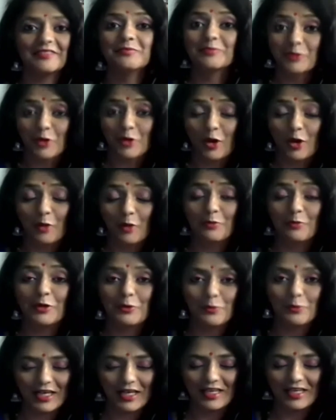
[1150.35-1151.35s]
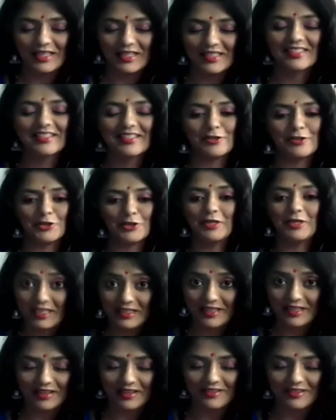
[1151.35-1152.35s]
corporate wellness culture,
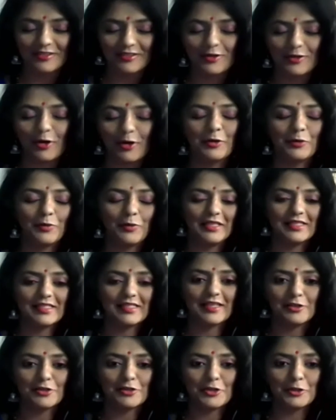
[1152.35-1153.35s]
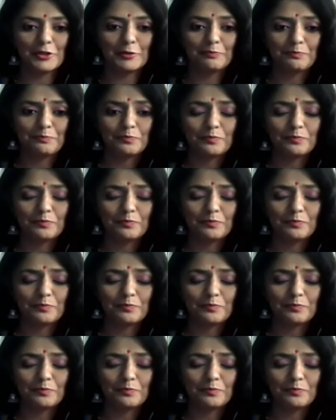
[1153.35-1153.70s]
building that corporate wellness culture.